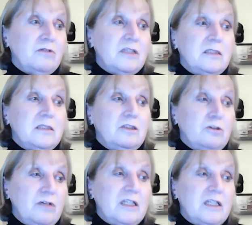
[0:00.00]

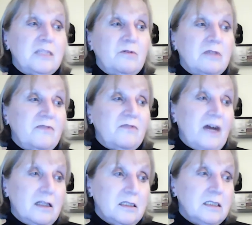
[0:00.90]
during its most
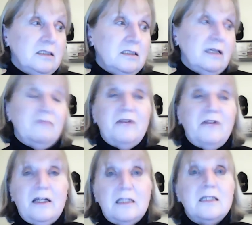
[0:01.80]
volatile and
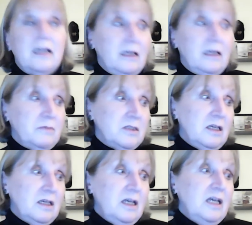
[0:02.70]
violent times,